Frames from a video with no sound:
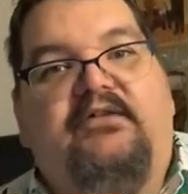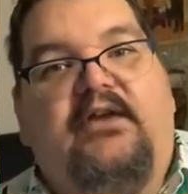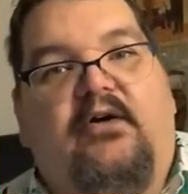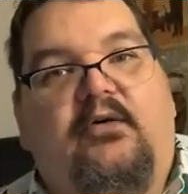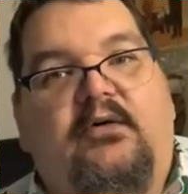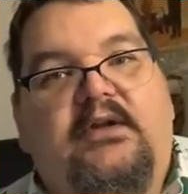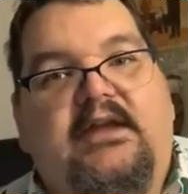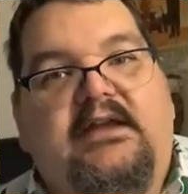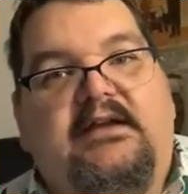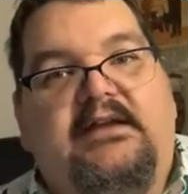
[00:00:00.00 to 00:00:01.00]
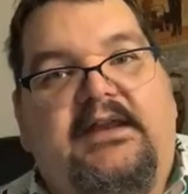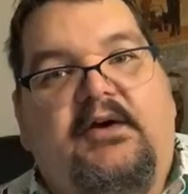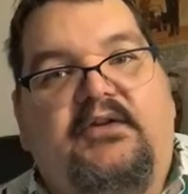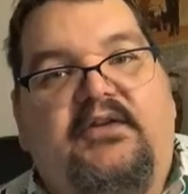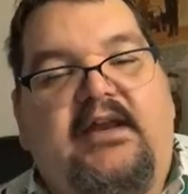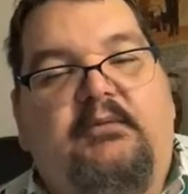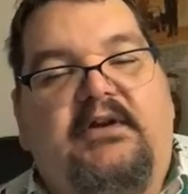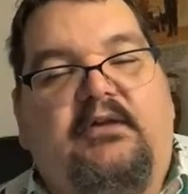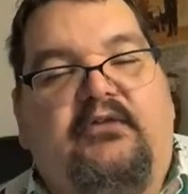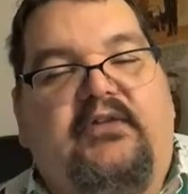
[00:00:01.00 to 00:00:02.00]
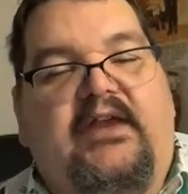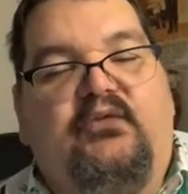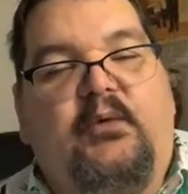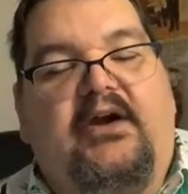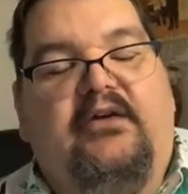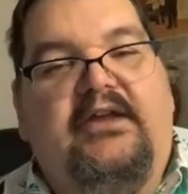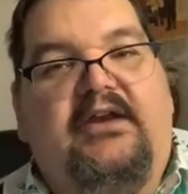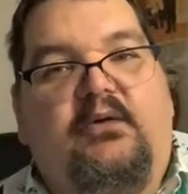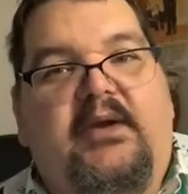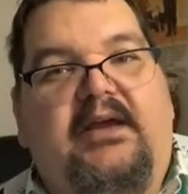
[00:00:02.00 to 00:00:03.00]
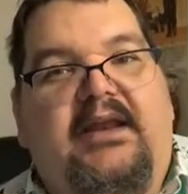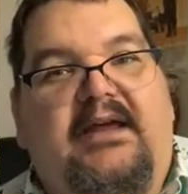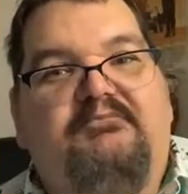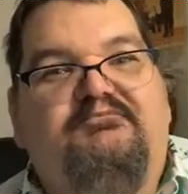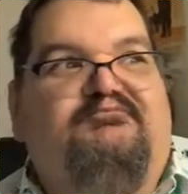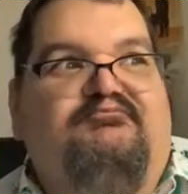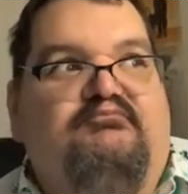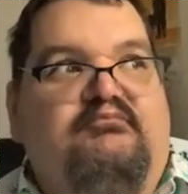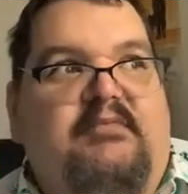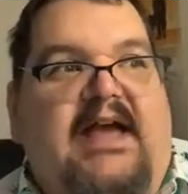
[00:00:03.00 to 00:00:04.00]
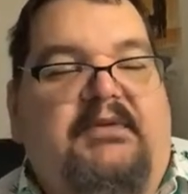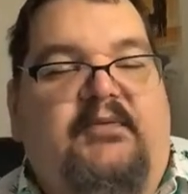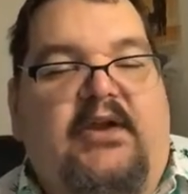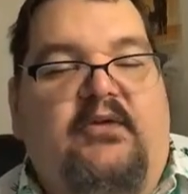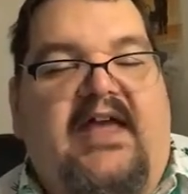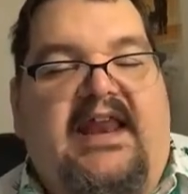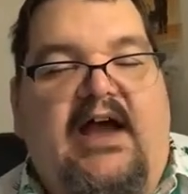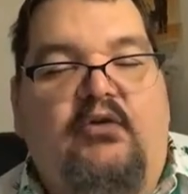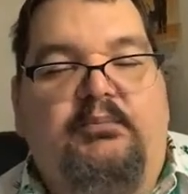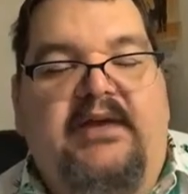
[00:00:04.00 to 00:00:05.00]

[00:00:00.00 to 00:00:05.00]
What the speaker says: So, it's kind of one of those things where, we're going to have to figure that out.